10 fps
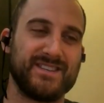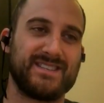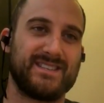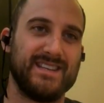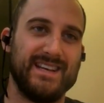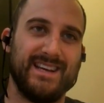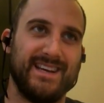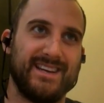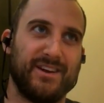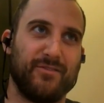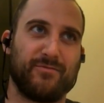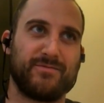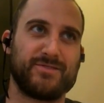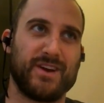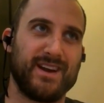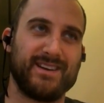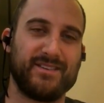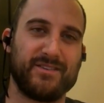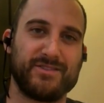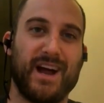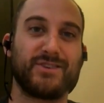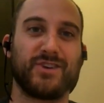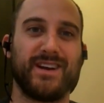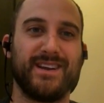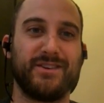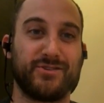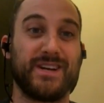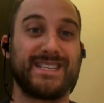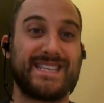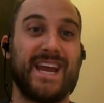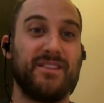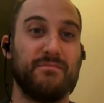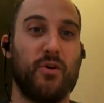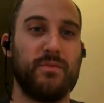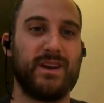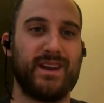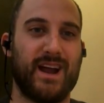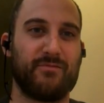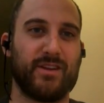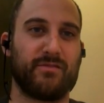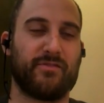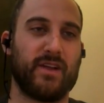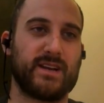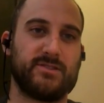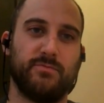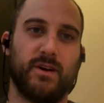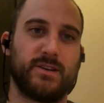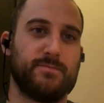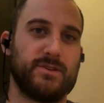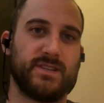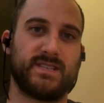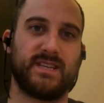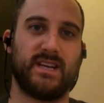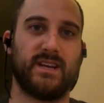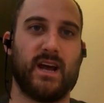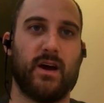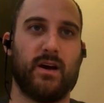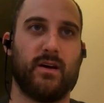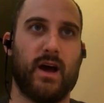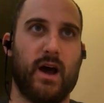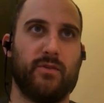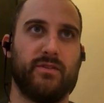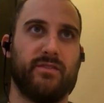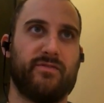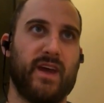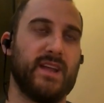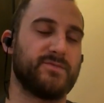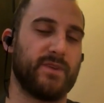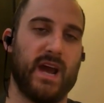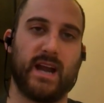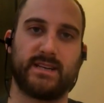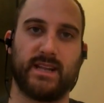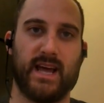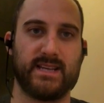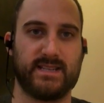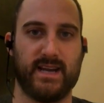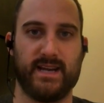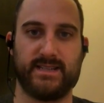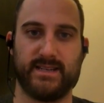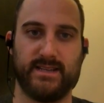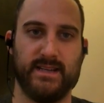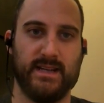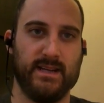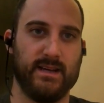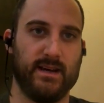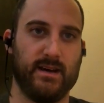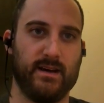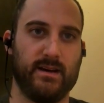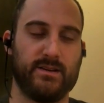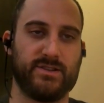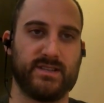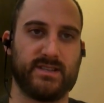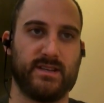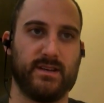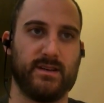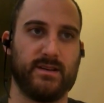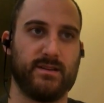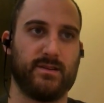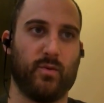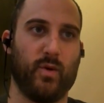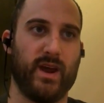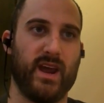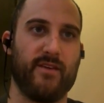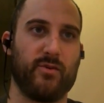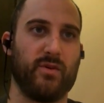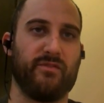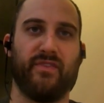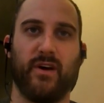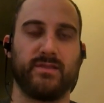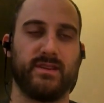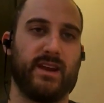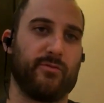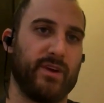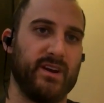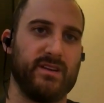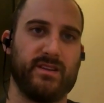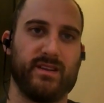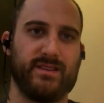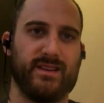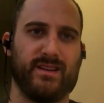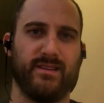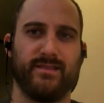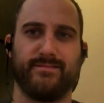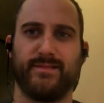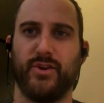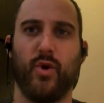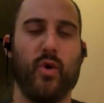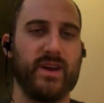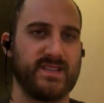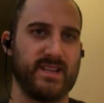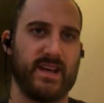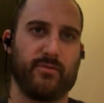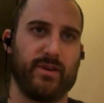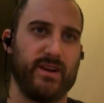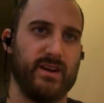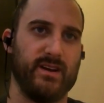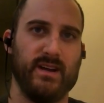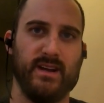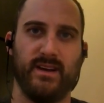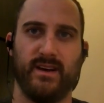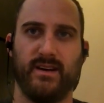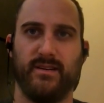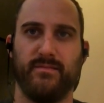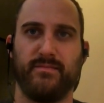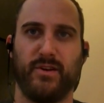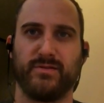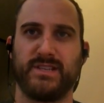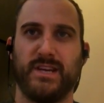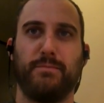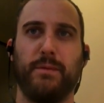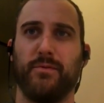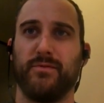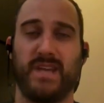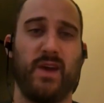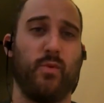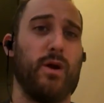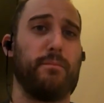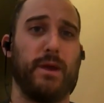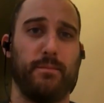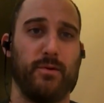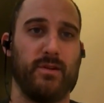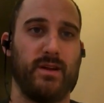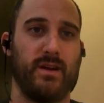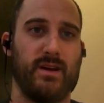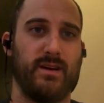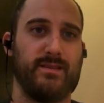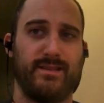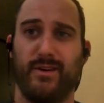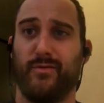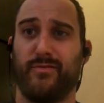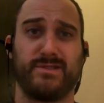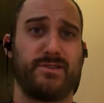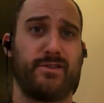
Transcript: just you know, trying to you're not trying to you're trying to stay in the moment and not really reflect too much, but just seeing how how the fans reacted last night and uh, just the the way everyone felt in that arena, the the, the noise in that arena. Um, you know, seeing people day one people, uh, you know, from